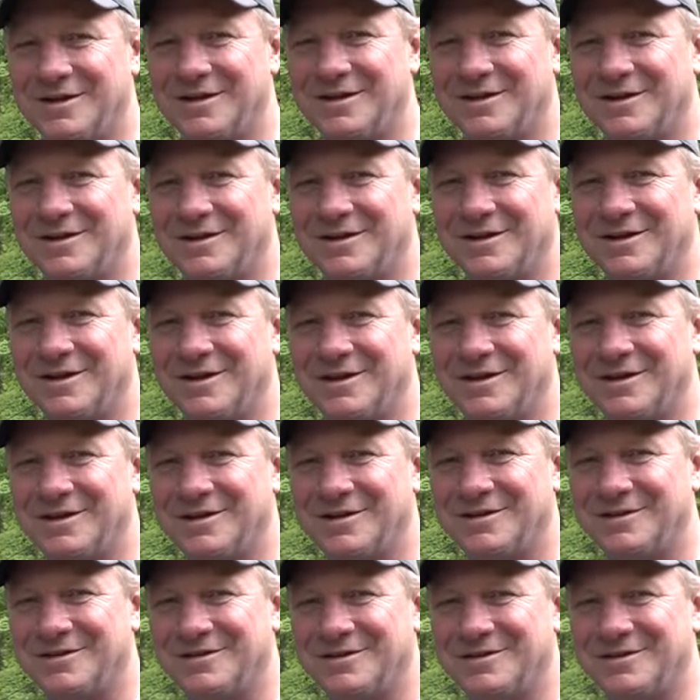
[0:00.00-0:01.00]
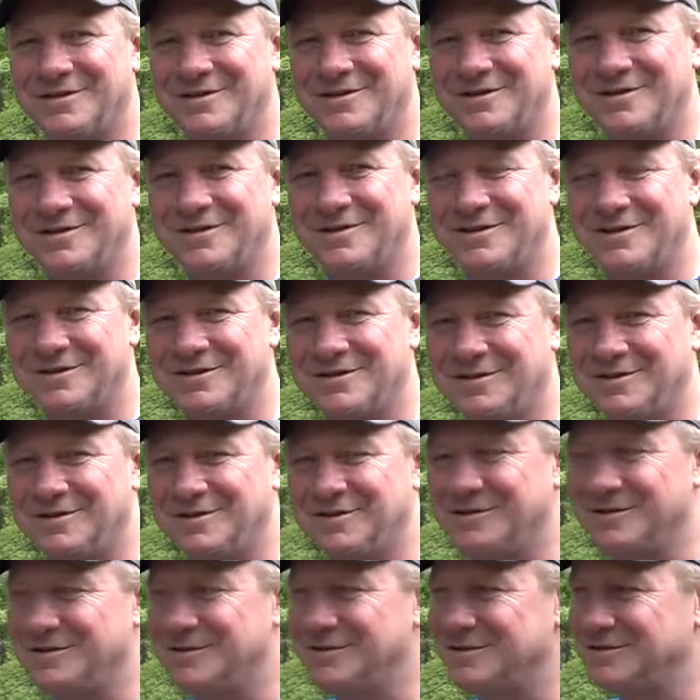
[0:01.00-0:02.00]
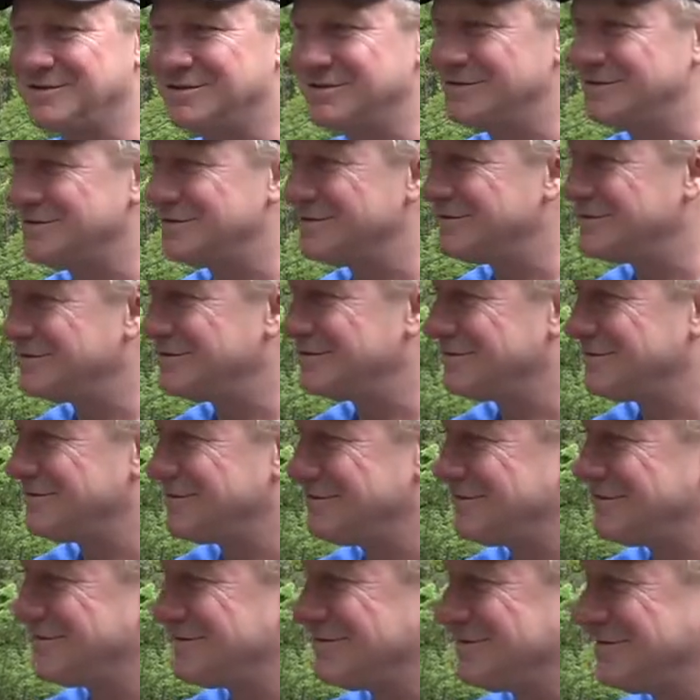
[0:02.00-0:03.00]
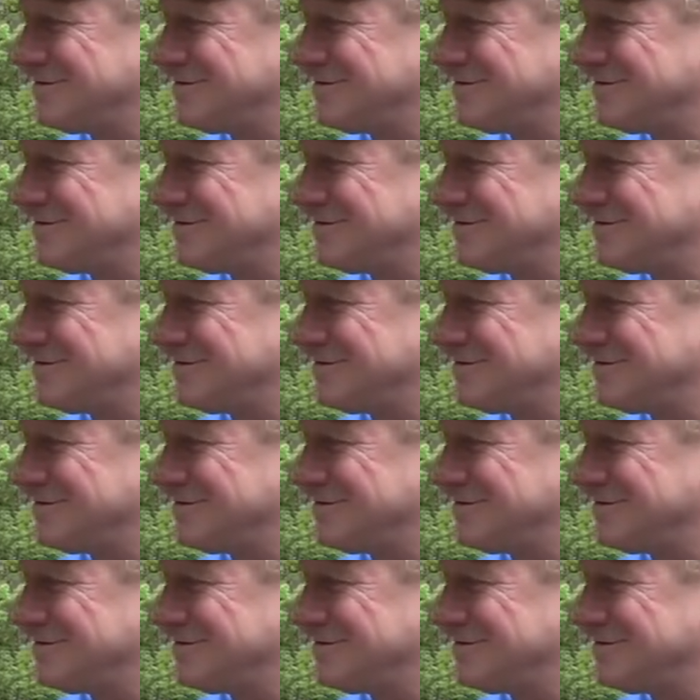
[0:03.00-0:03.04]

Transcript: This person isn't speaking.